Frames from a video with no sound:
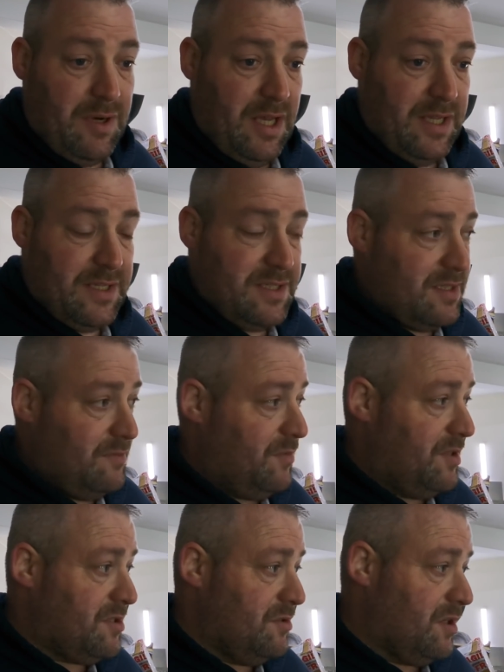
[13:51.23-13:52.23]
place, and
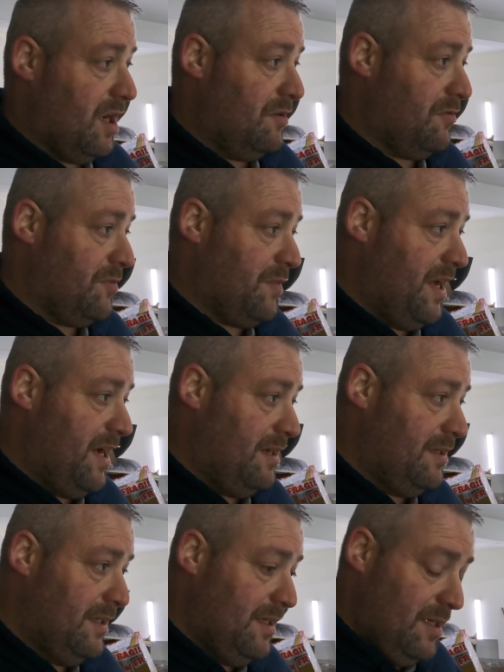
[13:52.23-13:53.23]
we sort of go from now.